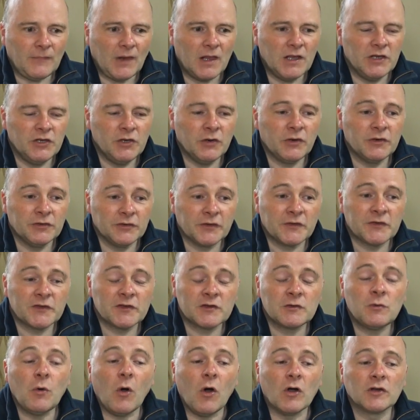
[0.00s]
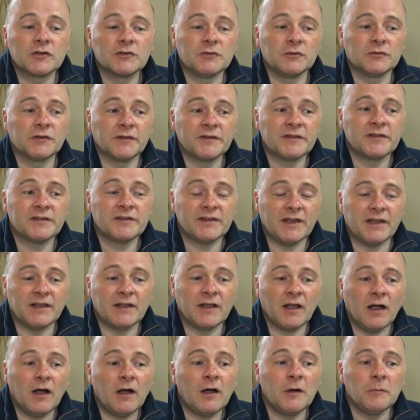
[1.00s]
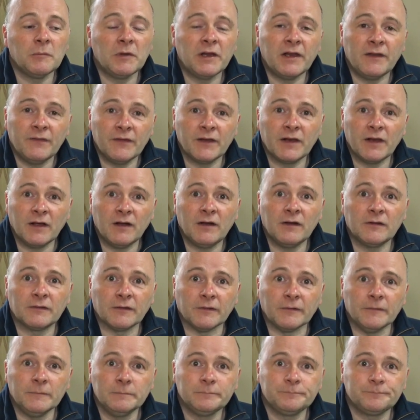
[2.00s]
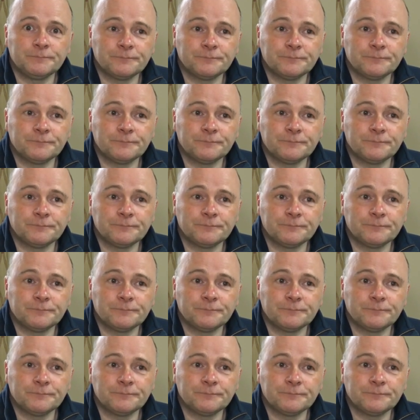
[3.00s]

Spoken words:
You can just squat or just sit calmly in the garden,